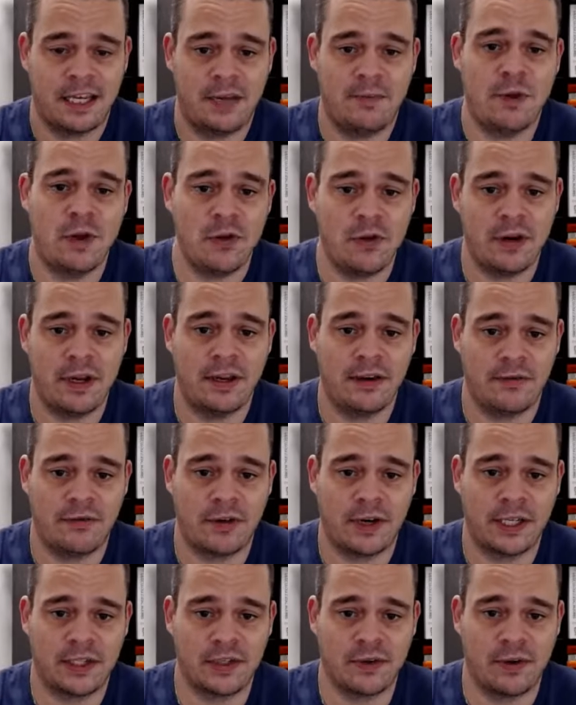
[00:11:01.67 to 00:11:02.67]
community of
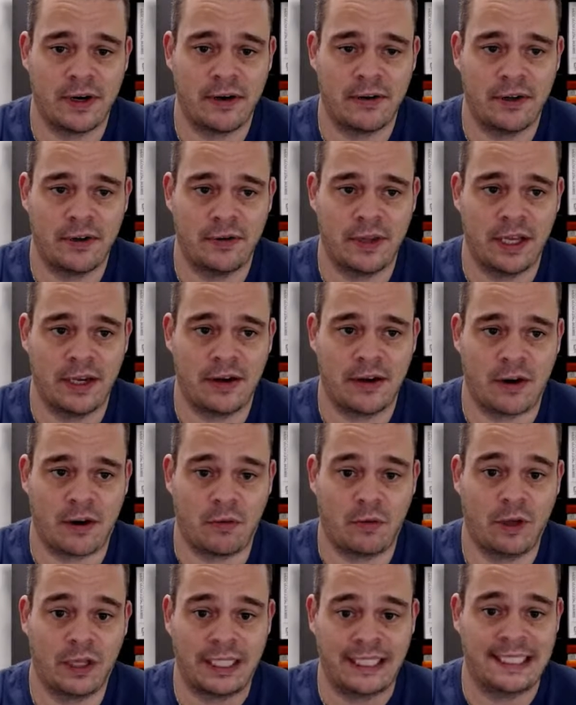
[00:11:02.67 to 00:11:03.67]
friends around you that
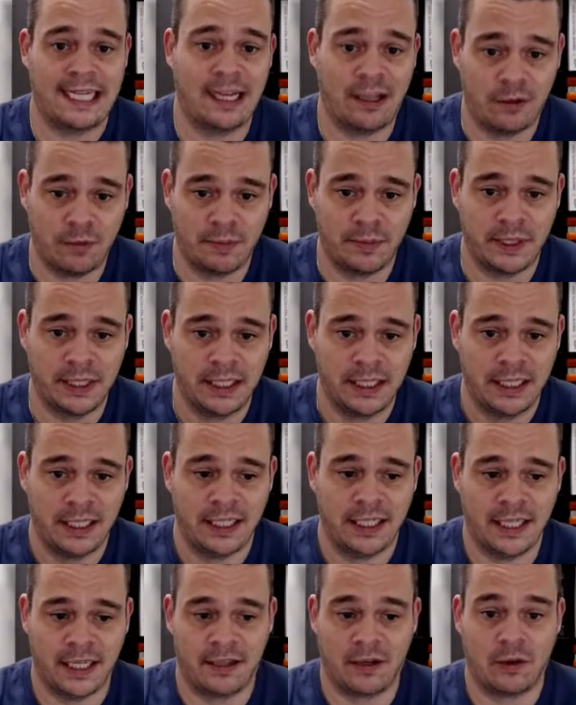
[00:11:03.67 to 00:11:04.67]
are willing to help,
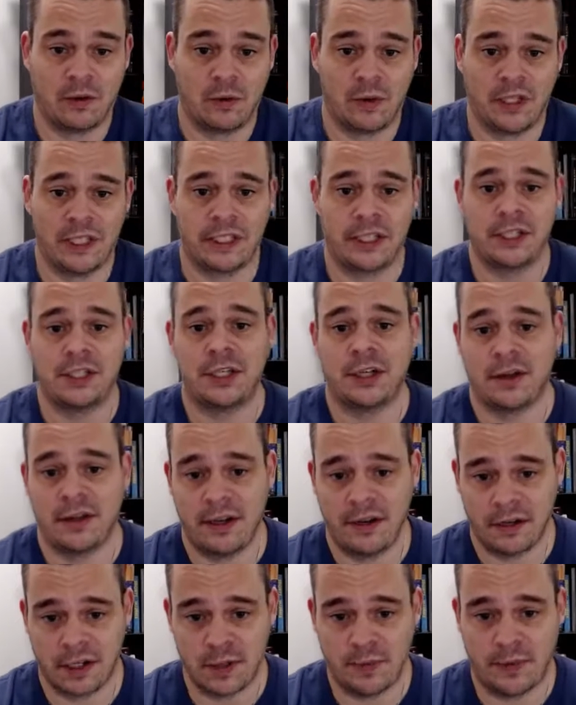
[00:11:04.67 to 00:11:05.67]
and they're willing to
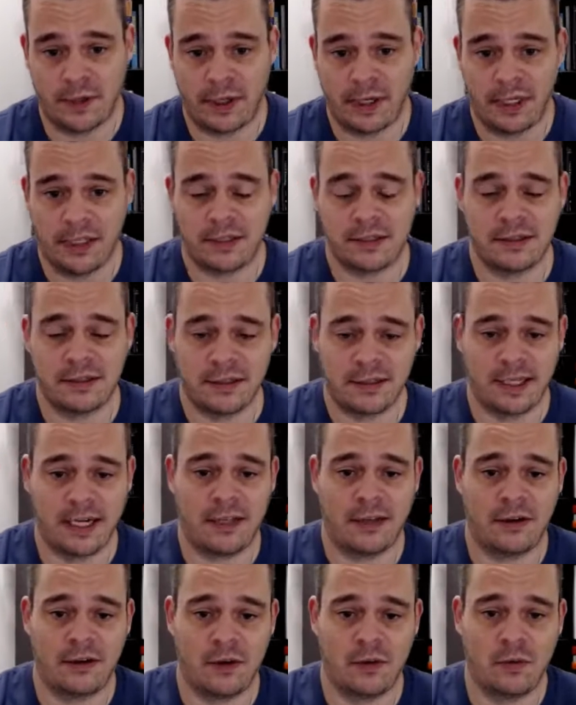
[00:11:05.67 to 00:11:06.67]
share their experience,
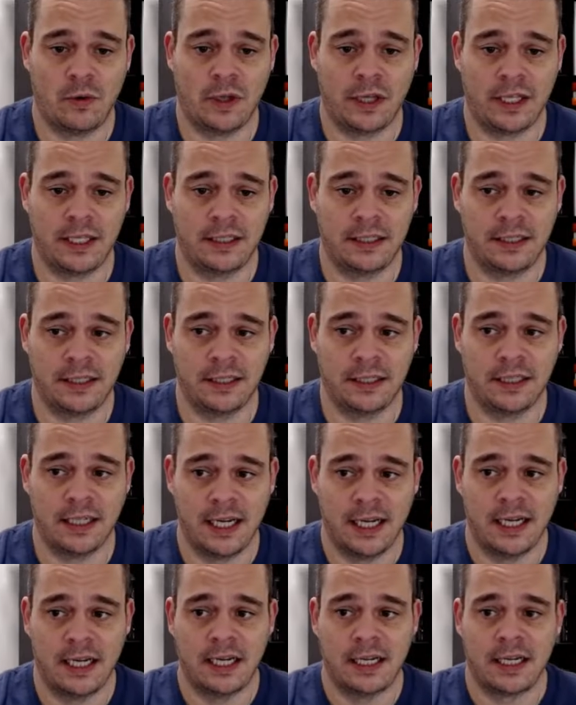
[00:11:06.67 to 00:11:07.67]
and they're willing to
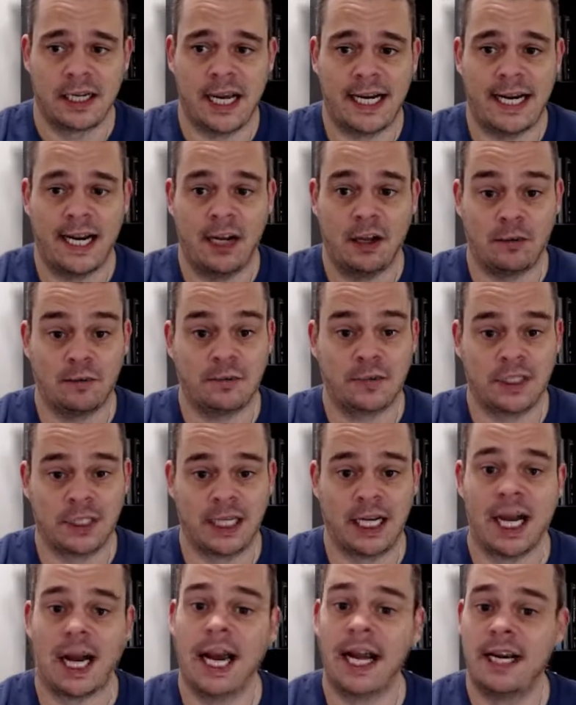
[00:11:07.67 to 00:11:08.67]
kind of help
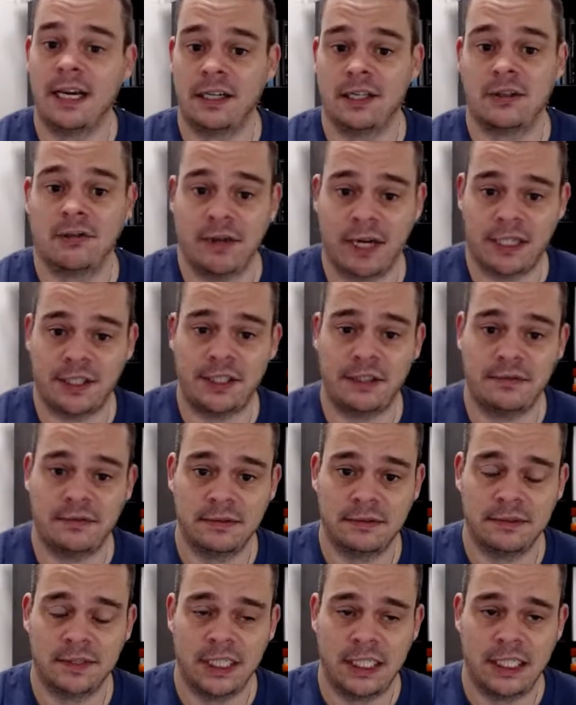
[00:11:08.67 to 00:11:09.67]
to guide and direct
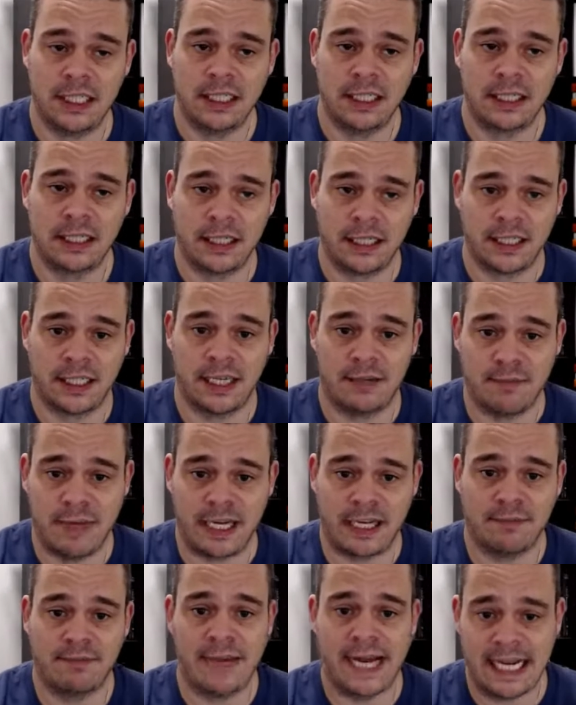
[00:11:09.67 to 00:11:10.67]
you, can
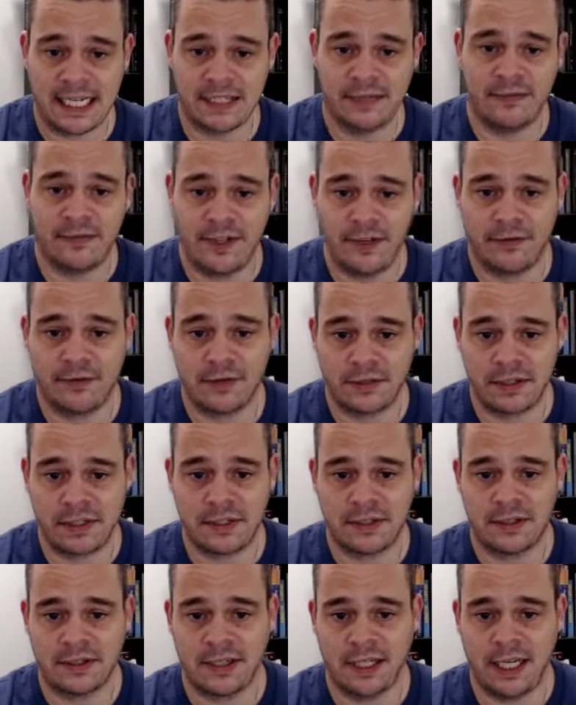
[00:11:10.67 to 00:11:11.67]
make a massive
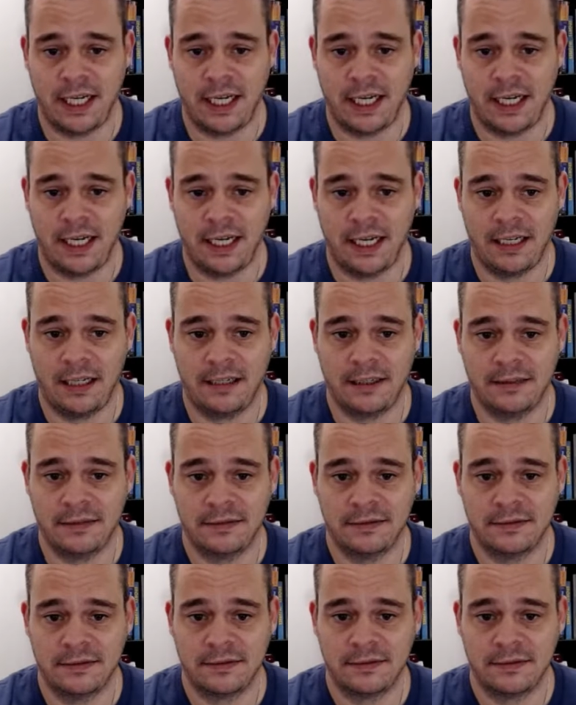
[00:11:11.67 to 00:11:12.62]
difference in